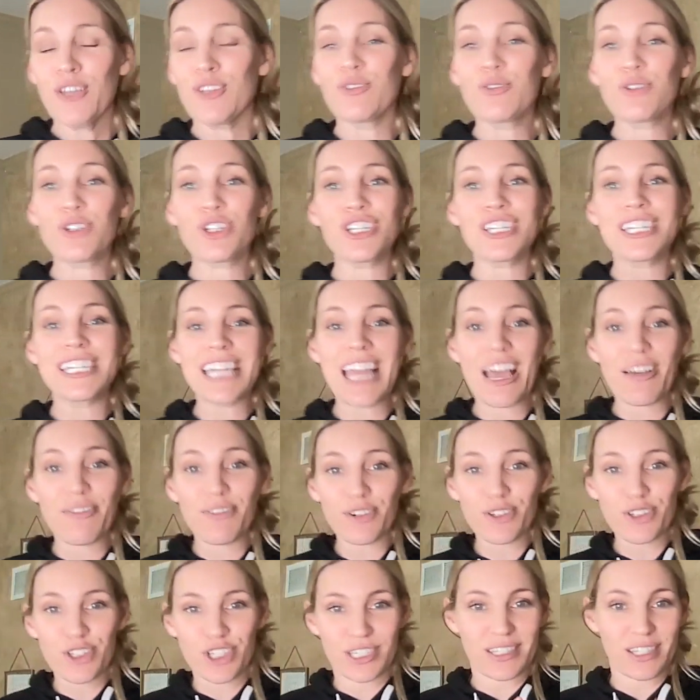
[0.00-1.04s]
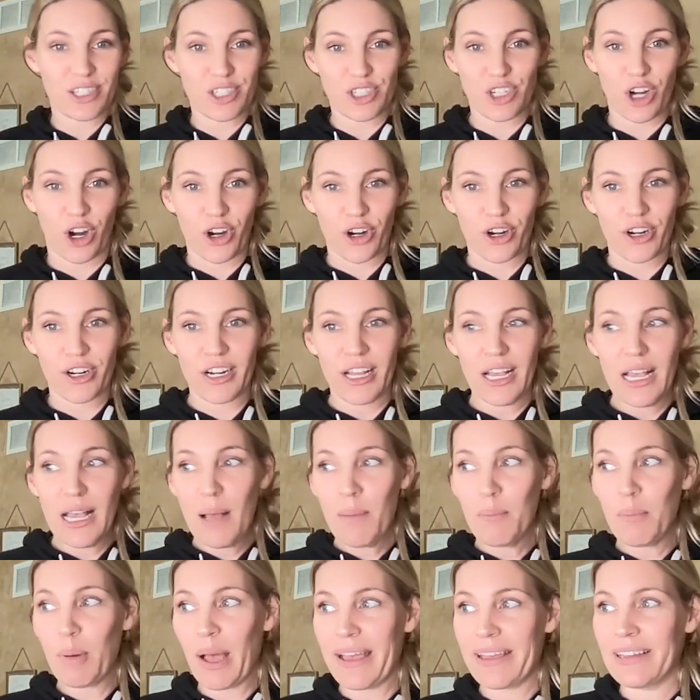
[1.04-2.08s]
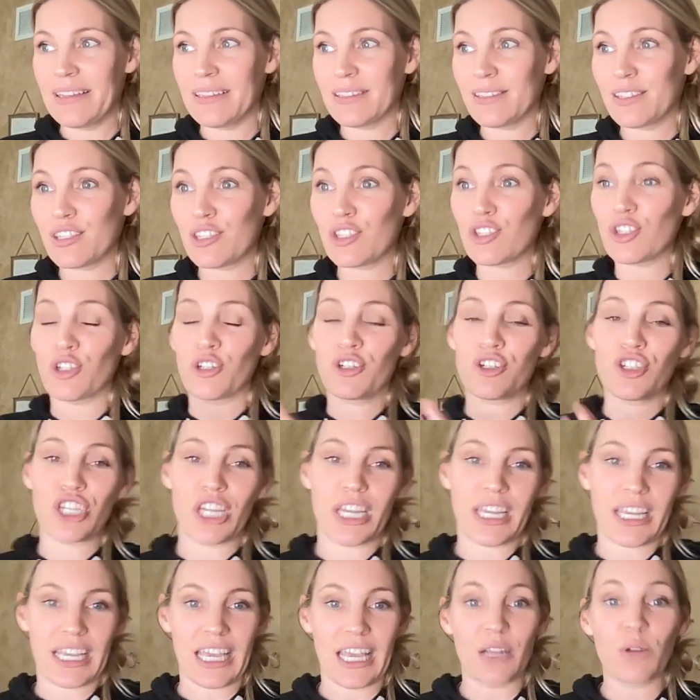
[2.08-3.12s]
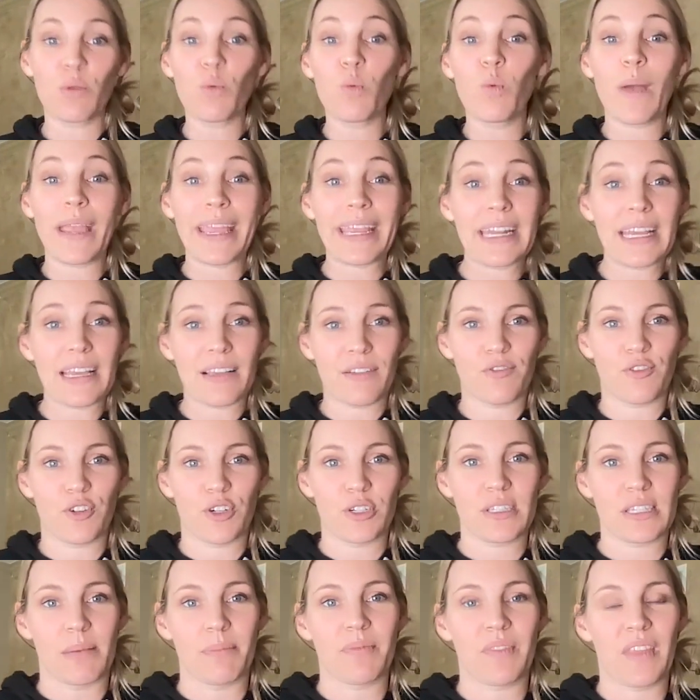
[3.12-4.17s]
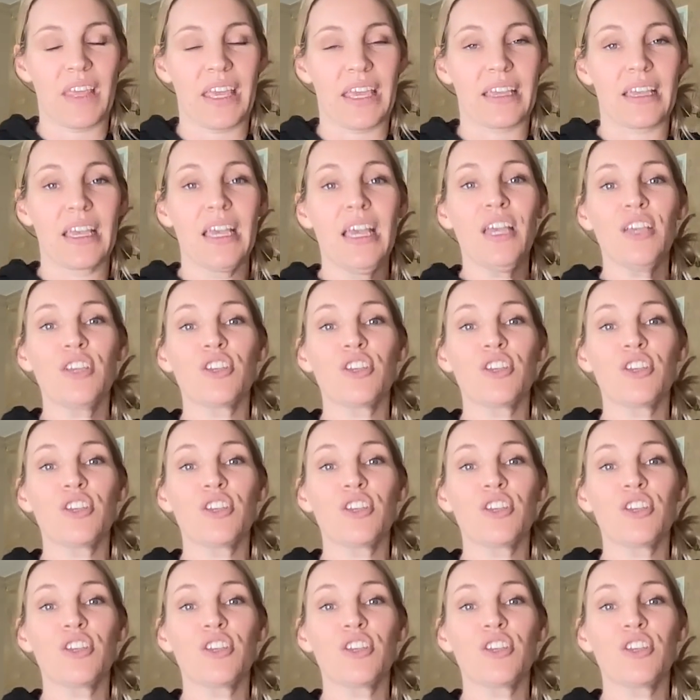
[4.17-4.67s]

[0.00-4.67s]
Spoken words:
you should never just start by searching and waiting for something.